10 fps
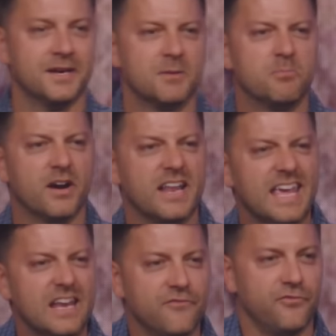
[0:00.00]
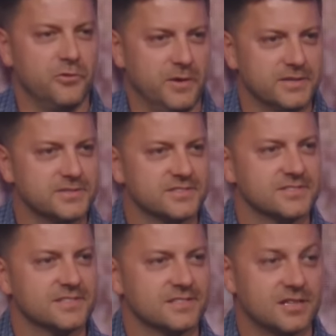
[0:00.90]
but influence
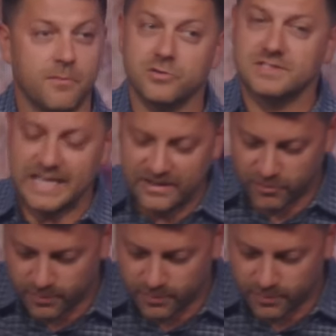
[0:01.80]
to the most evil,